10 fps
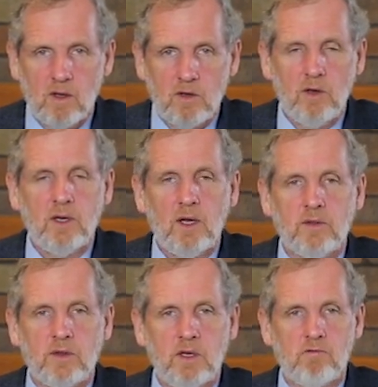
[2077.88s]
No
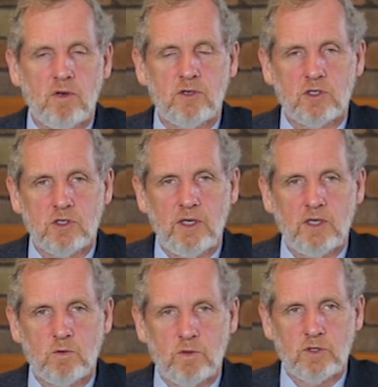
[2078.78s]
doubt the religious
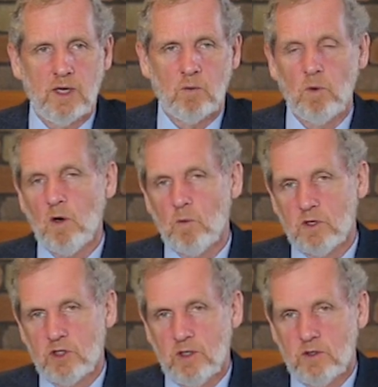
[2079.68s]
leaders were saying, well,
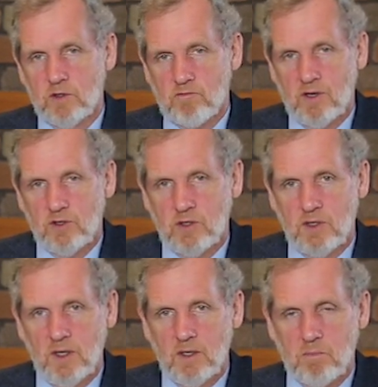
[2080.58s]
when Jesus raised the
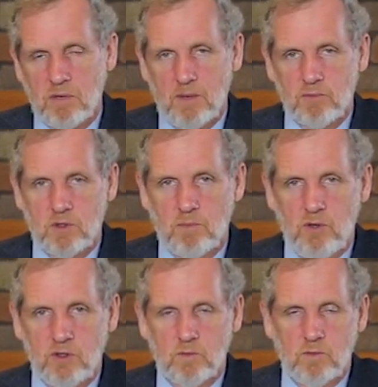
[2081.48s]
dead, perhaps the
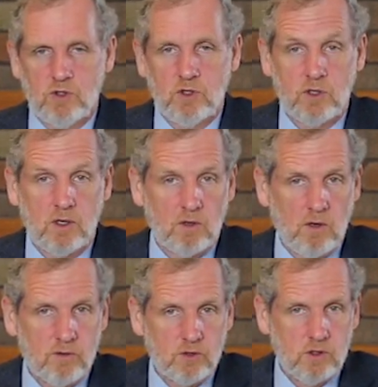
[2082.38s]
person was just
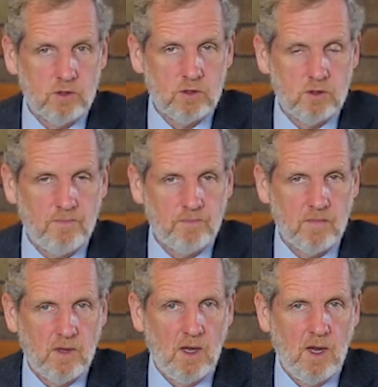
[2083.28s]
unconscious
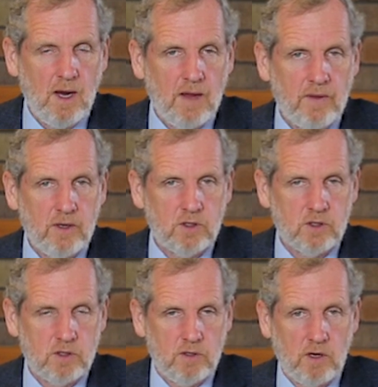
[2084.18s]
and they
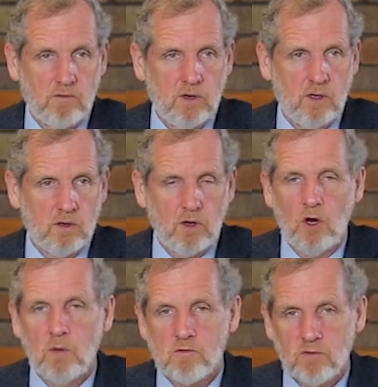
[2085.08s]
just they were in a
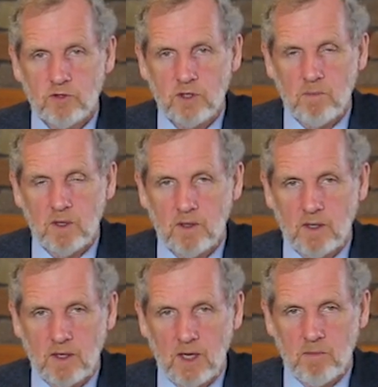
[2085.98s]
coma or something and
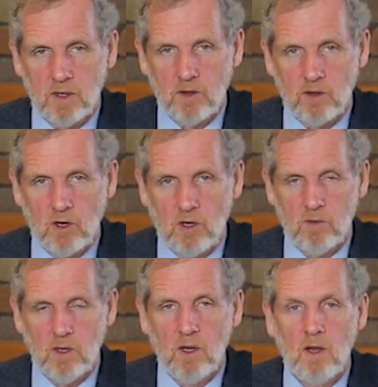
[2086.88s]
they came out of the
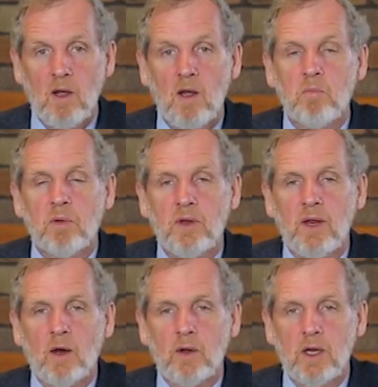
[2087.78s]
coma. But
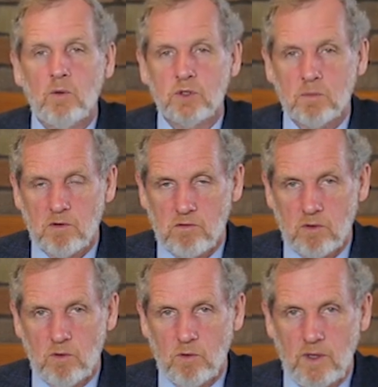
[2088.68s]
now here was a
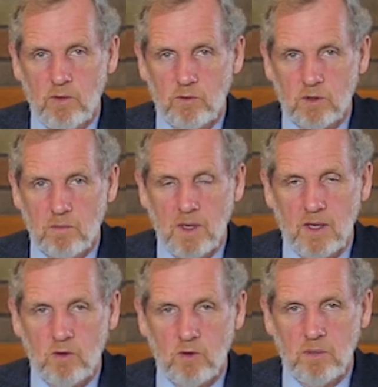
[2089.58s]
miracle. Here was a
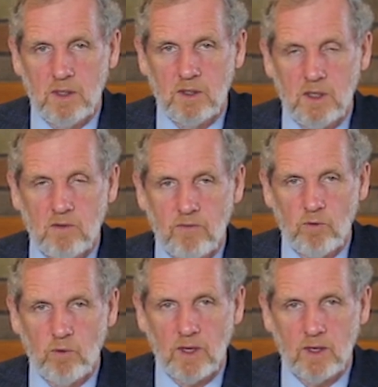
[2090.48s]
man who had been dead
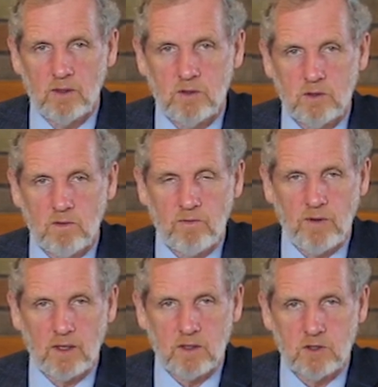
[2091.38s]
four days, in
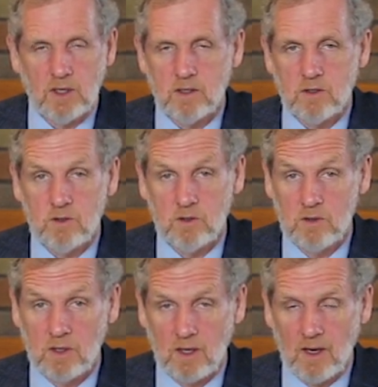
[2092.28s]
fact, started to
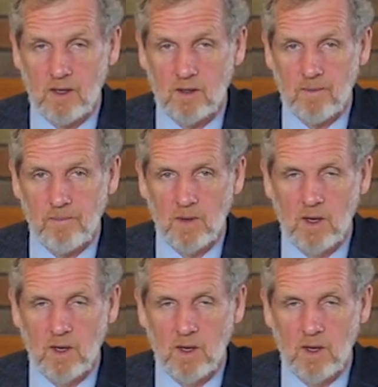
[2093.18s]
decay